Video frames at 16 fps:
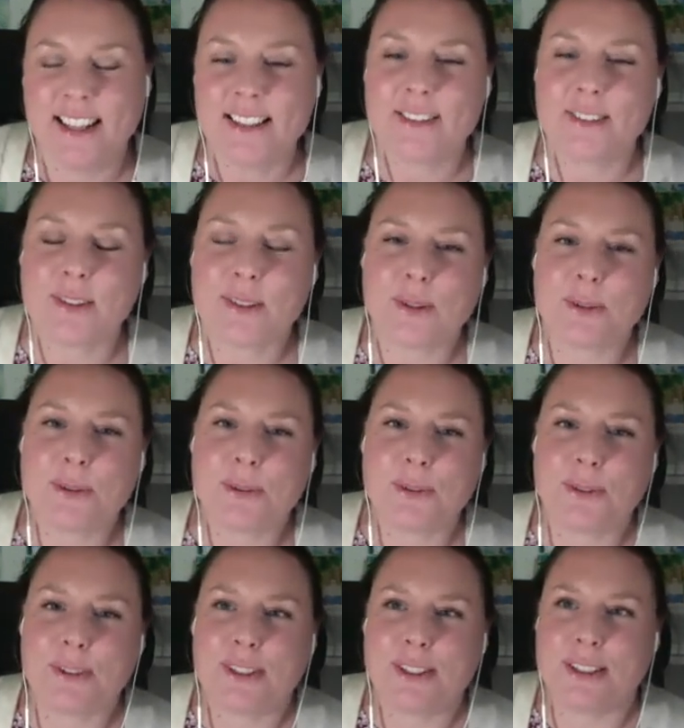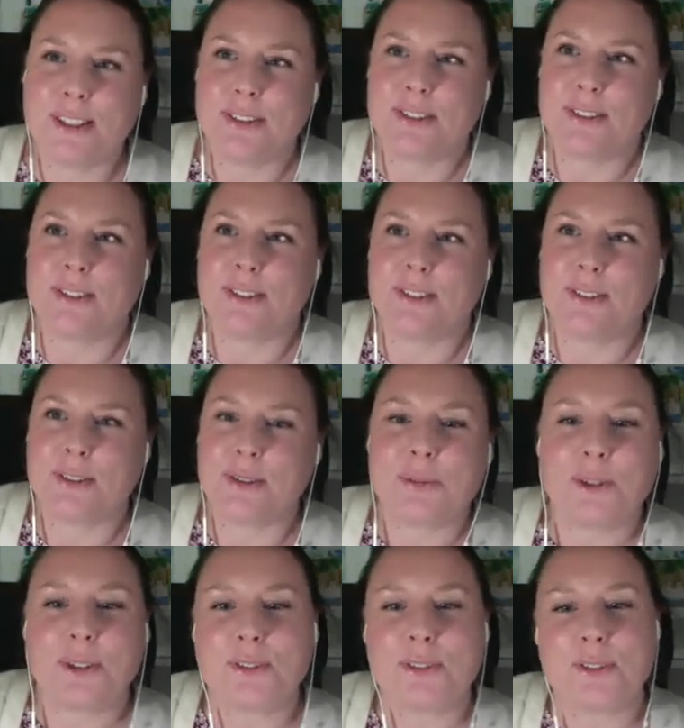So do you
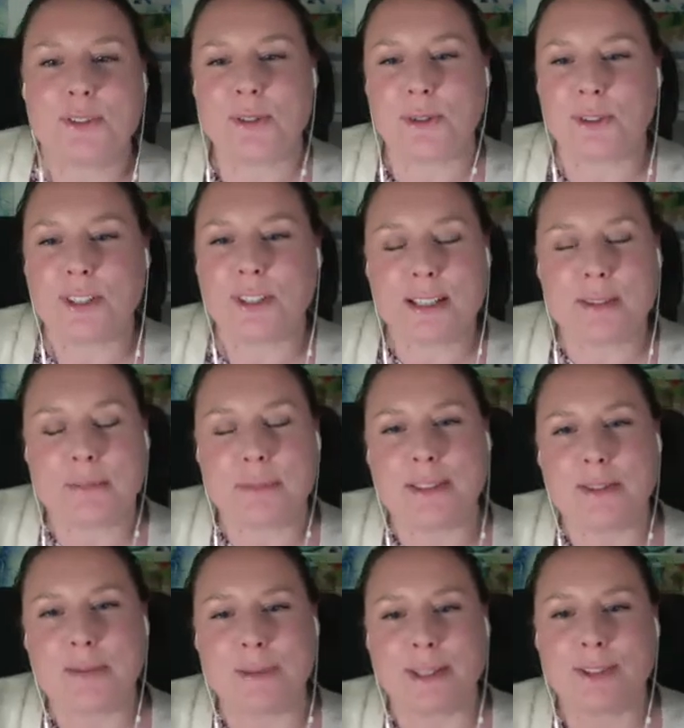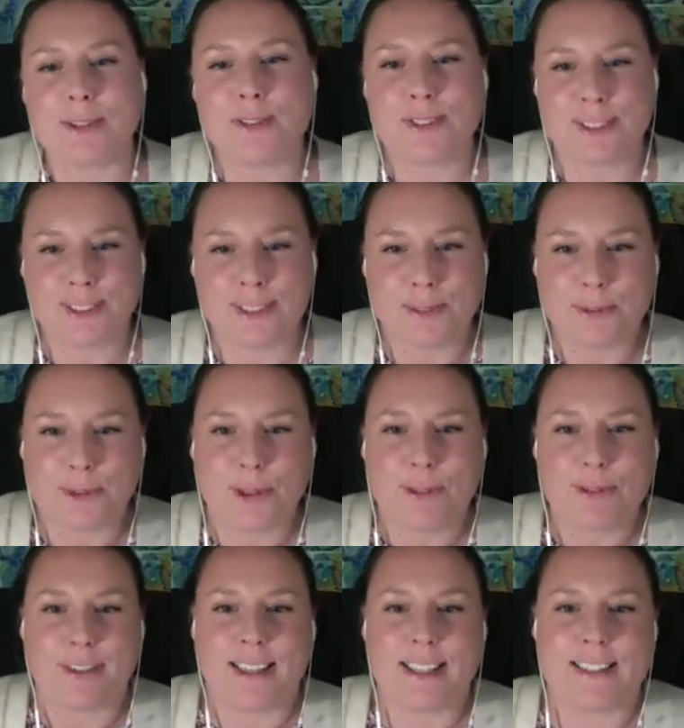want to talk a little bit about
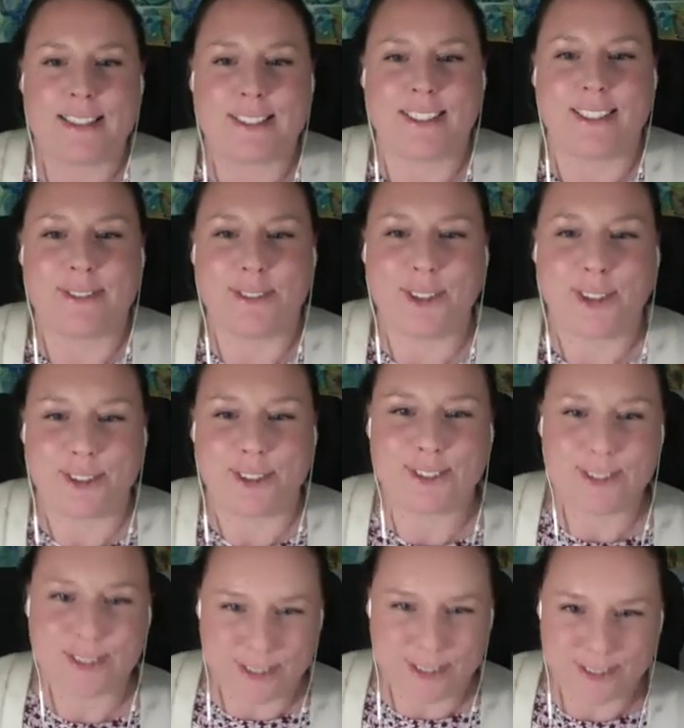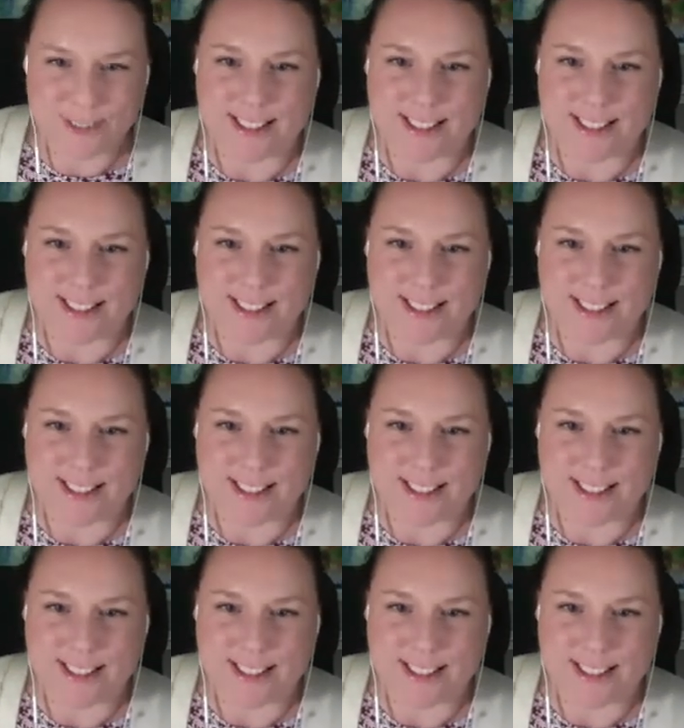Warfigher Advance?